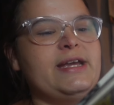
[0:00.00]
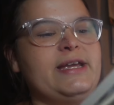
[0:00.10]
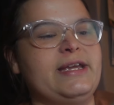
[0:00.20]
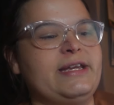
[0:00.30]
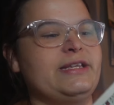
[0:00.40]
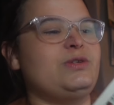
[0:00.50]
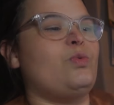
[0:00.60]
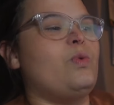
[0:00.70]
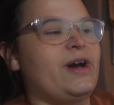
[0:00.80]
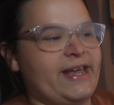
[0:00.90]
is
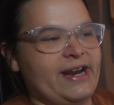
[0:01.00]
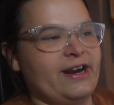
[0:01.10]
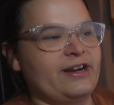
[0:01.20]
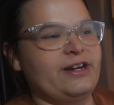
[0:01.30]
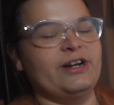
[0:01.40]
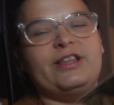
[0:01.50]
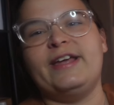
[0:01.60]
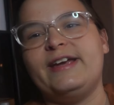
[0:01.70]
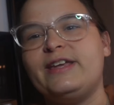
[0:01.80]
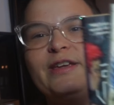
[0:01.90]
what character.
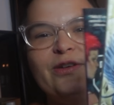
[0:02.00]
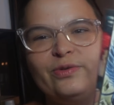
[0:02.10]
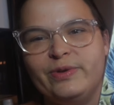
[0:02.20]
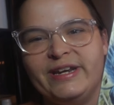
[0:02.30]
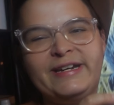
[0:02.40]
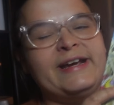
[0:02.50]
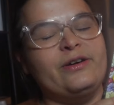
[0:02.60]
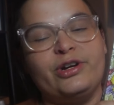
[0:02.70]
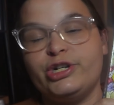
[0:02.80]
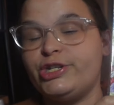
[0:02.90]
Like, you
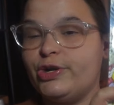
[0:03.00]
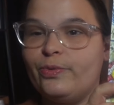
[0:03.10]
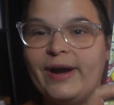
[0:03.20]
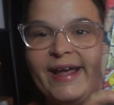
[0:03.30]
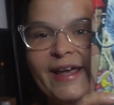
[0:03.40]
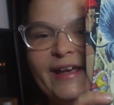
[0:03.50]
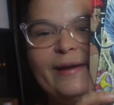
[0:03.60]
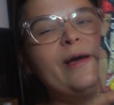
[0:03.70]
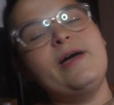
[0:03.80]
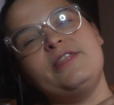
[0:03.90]
encounter Snow White,
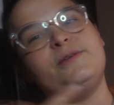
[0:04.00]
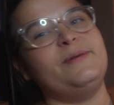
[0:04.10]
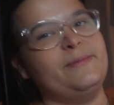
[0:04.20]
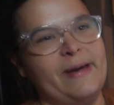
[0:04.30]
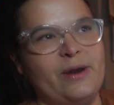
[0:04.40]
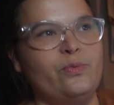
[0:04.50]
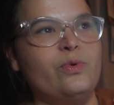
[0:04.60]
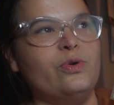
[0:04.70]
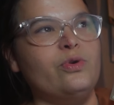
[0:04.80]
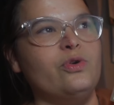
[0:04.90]
the big bad
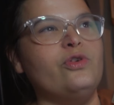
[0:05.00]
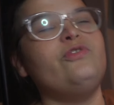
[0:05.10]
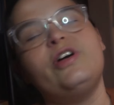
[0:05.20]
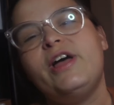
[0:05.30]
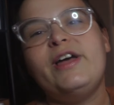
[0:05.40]
wolf,